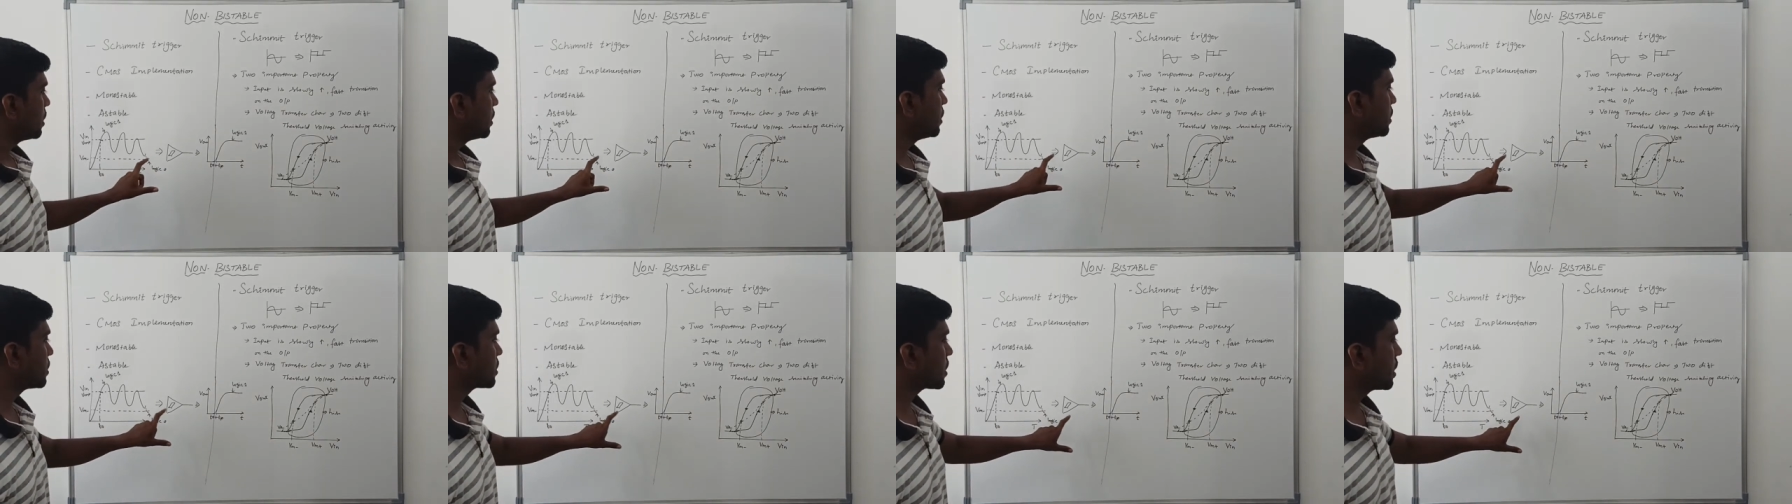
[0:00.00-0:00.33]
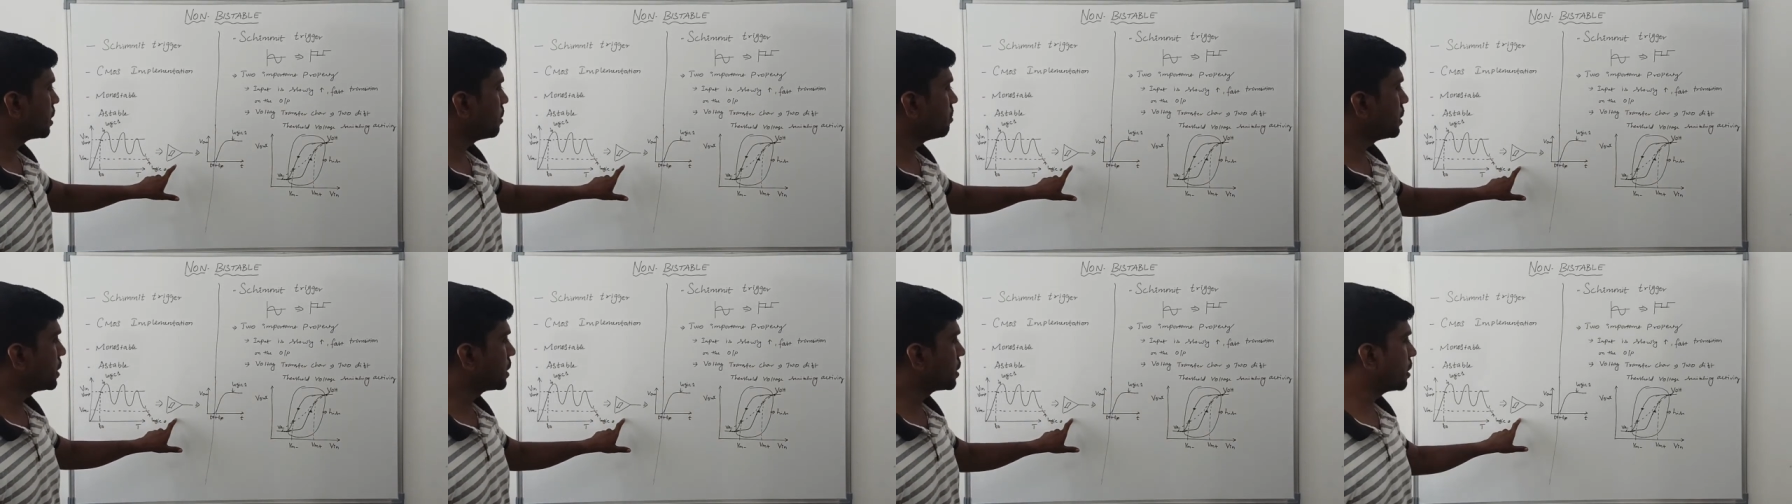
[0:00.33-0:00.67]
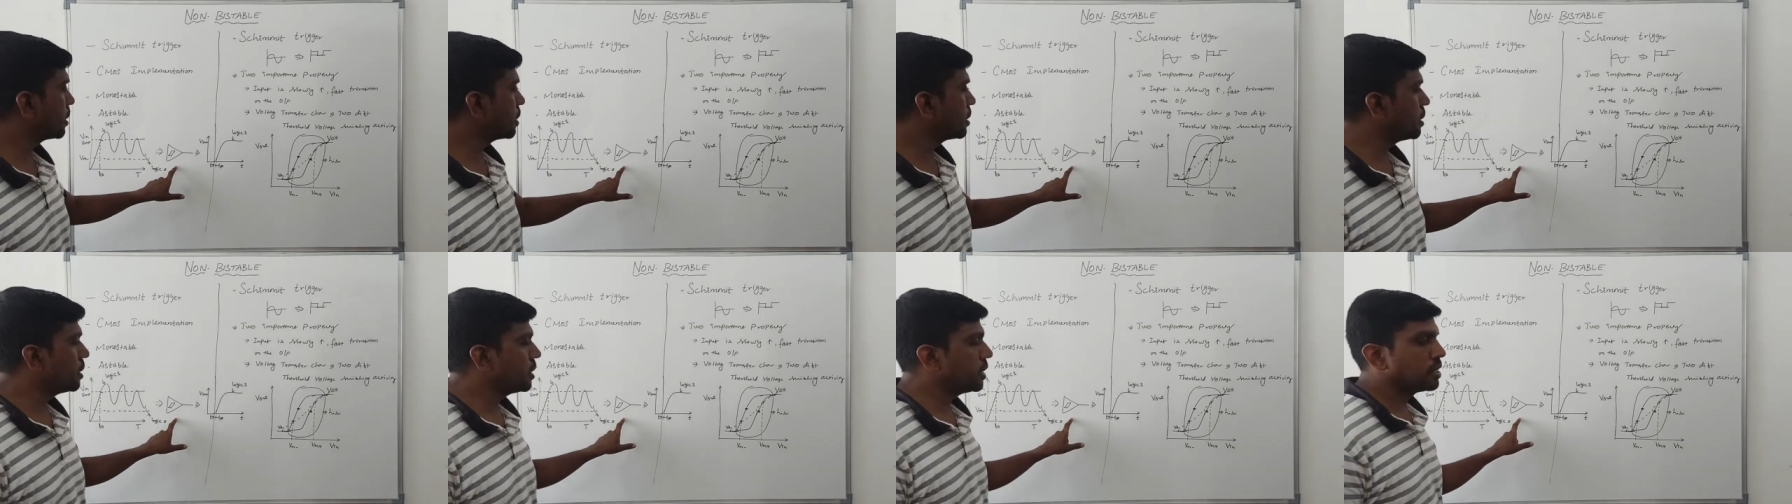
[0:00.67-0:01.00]
this
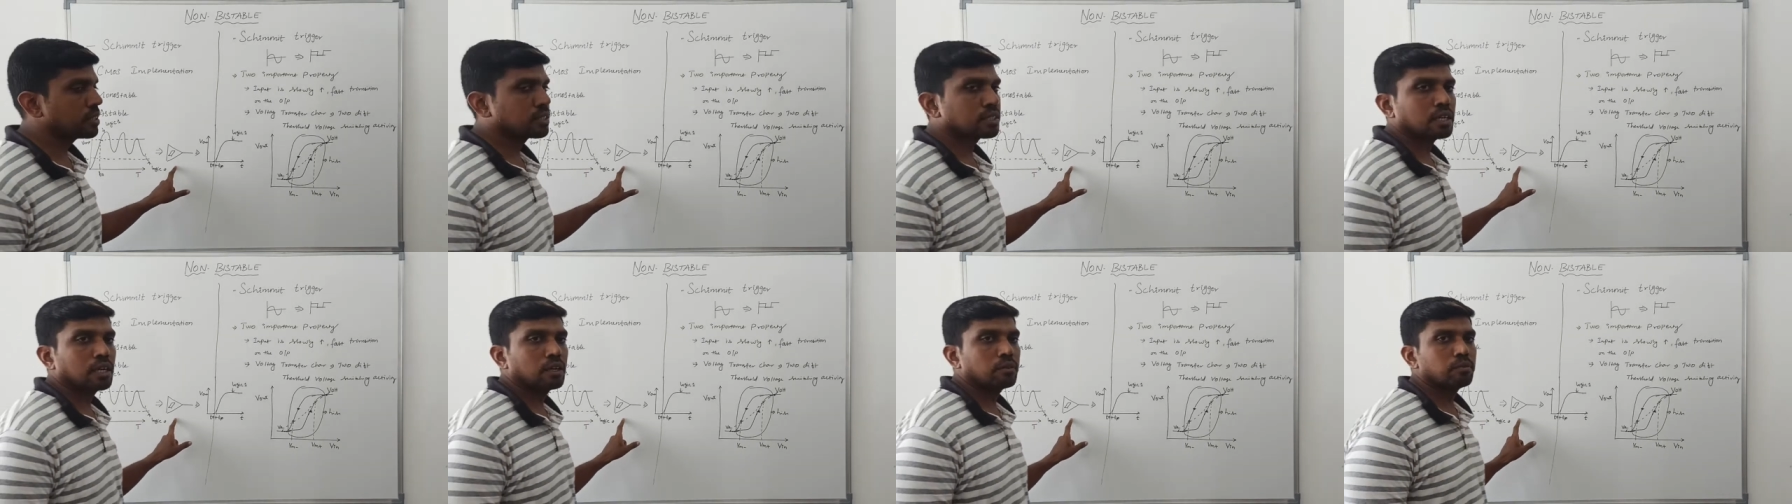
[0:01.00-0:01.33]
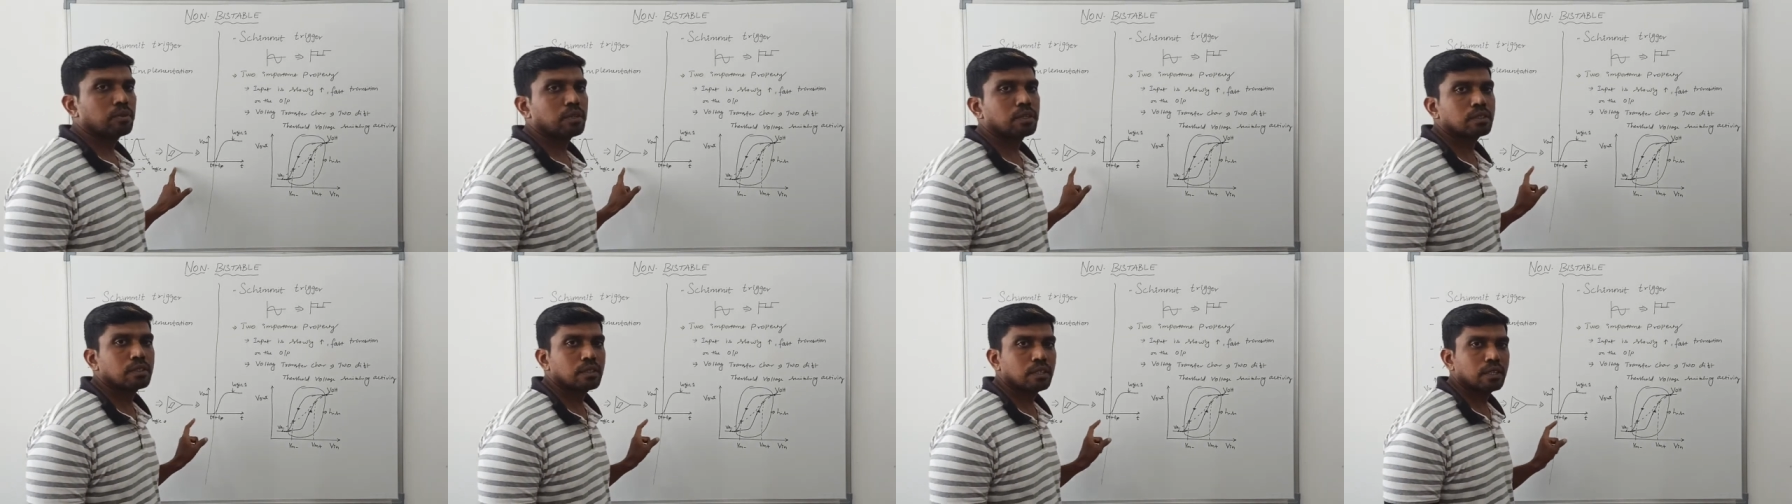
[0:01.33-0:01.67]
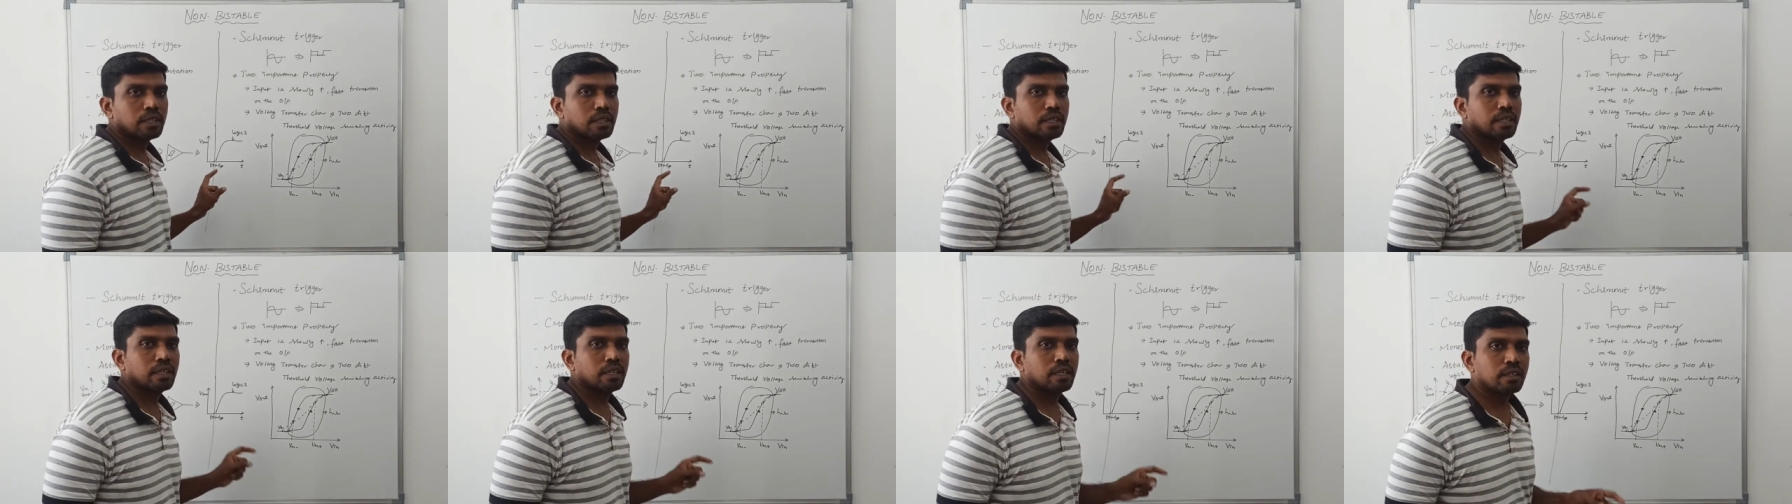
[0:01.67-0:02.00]
symmetrical is
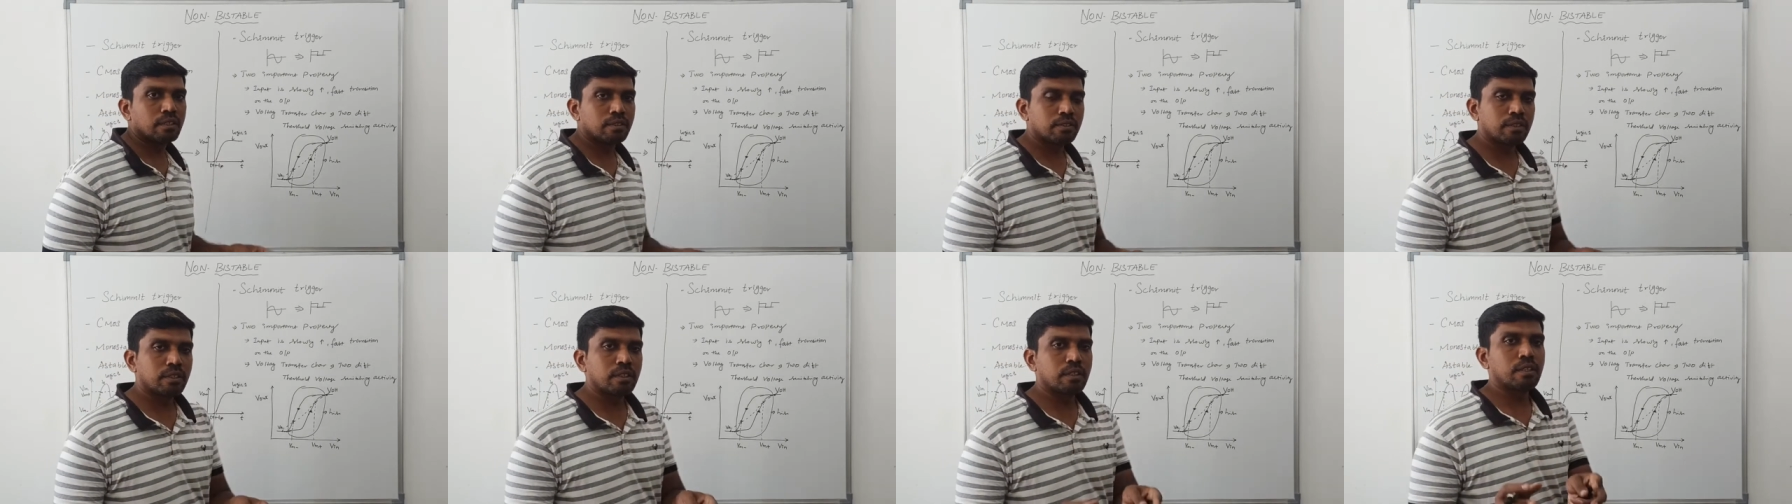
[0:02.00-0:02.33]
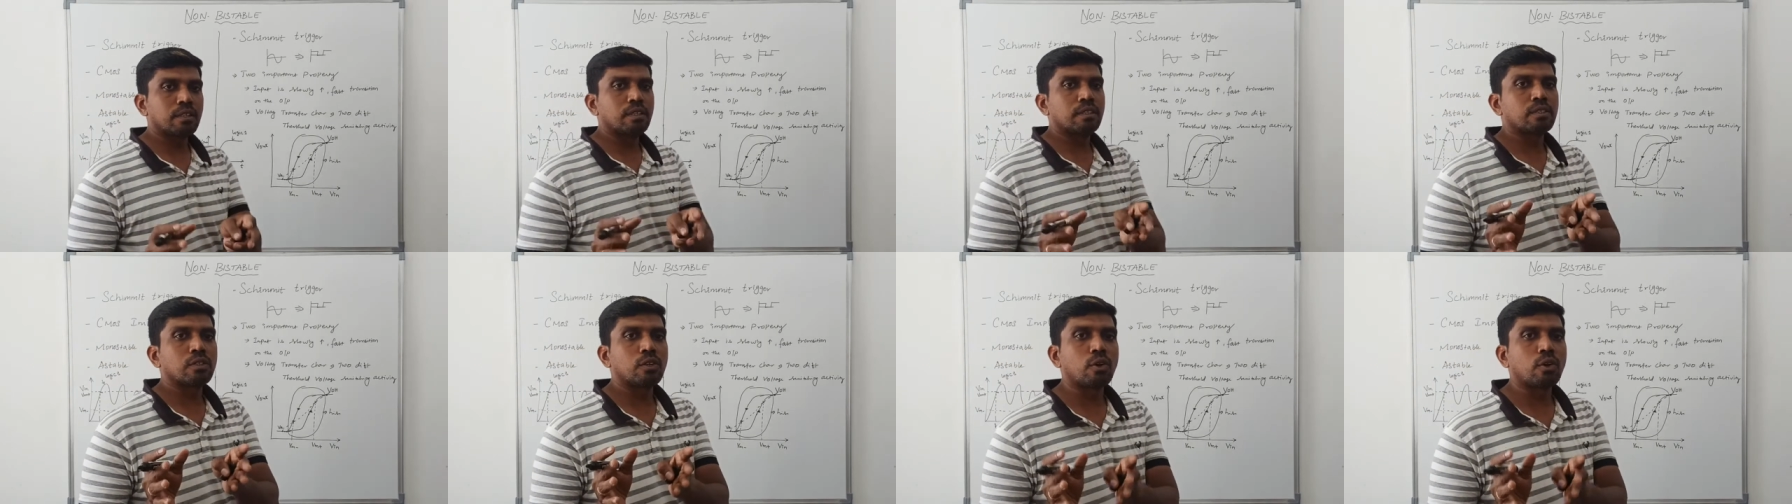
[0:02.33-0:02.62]
converted the